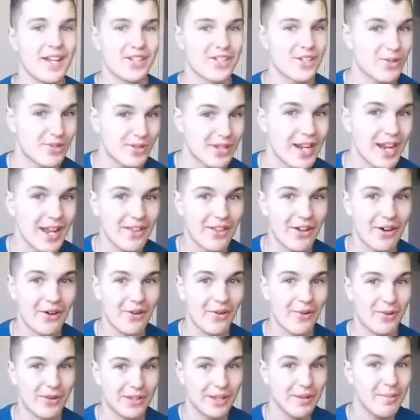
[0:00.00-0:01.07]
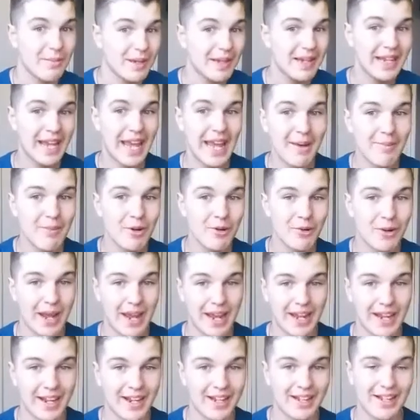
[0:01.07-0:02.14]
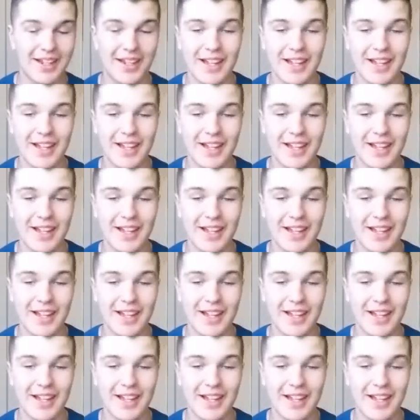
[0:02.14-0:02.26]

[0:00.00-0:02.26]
So today though, with it being camo day,